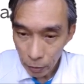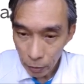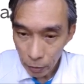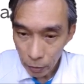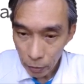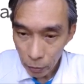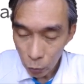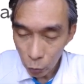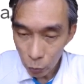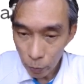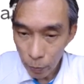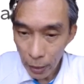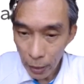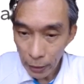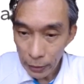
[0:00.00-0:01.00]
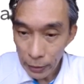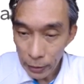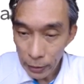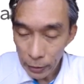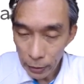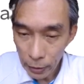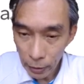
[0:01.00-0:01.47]
good plugins
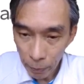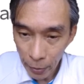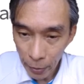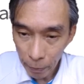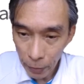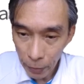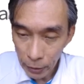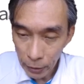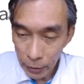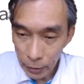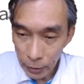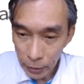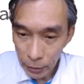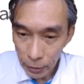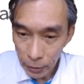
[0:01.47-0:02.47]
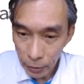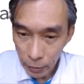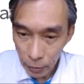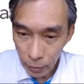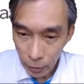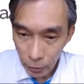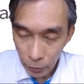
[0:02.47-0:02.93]
and paid plugins,
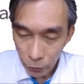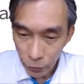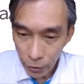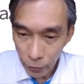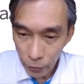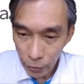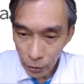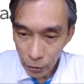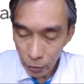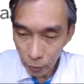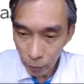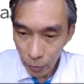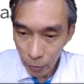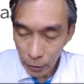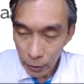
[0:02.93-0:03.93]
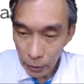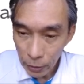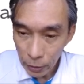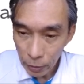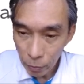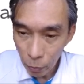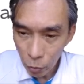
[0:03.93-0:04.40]
free version of plugins.
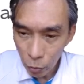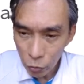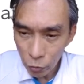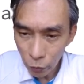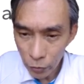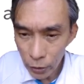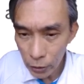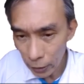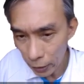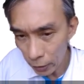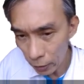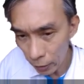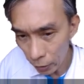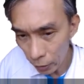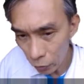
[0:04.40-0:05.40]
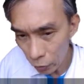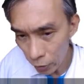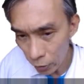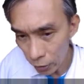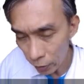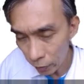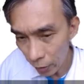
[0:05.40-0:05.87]
Most of us can actually survive
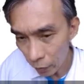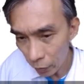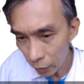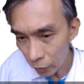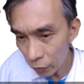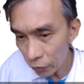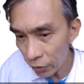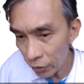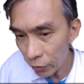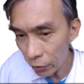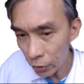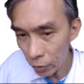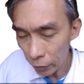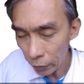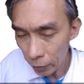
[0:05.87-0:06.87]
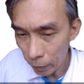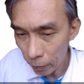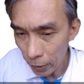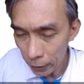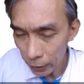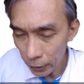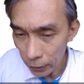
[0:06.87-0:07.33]
with free version of the plugins.
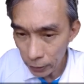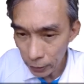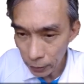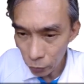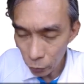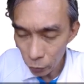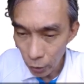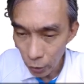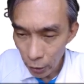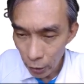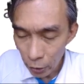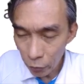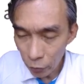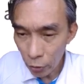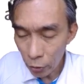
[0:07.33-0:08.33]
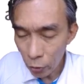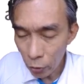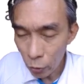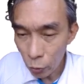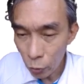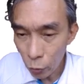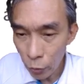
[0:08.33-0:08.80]
If you are not
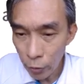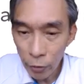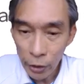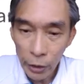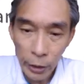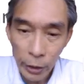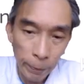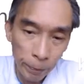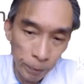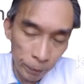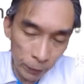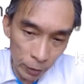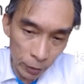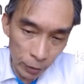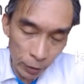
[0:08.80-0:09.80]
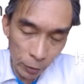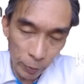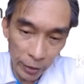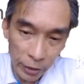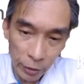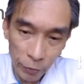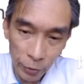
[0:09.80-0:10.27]
doing very
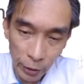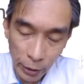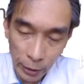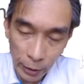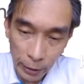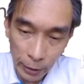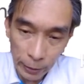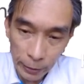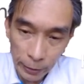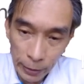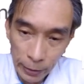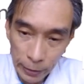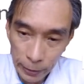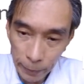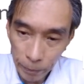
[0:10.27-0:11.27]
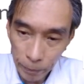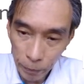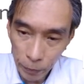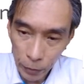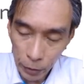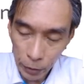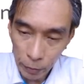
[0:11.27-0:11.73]
specific things,
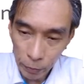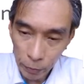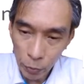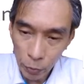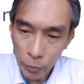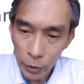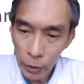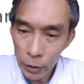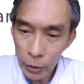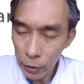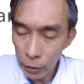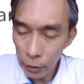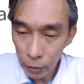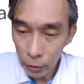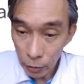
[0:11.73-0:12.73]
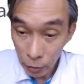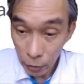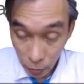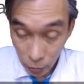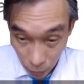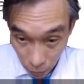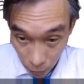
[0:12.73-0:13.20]
probably
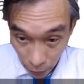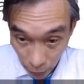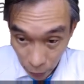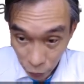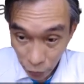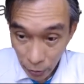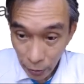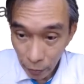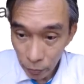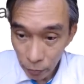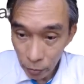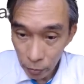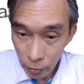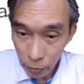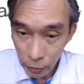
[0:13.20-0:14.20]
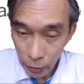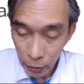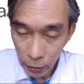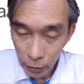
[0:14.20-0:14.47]
entry-level things,